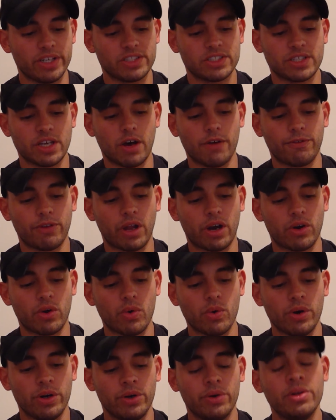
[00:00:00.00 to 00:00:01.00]
Safflower
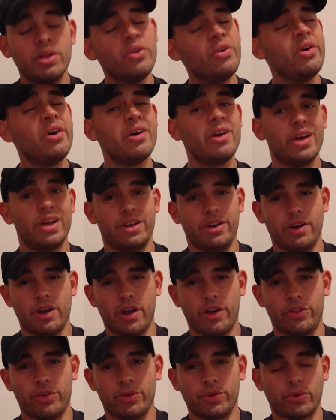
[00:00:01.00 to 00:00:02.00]
oil,
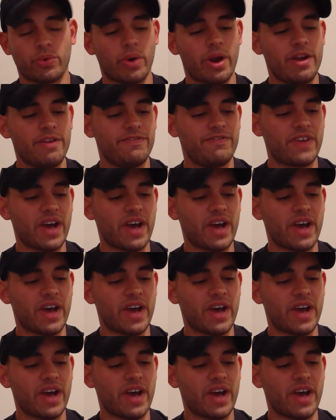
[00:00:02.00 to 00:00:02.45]
another great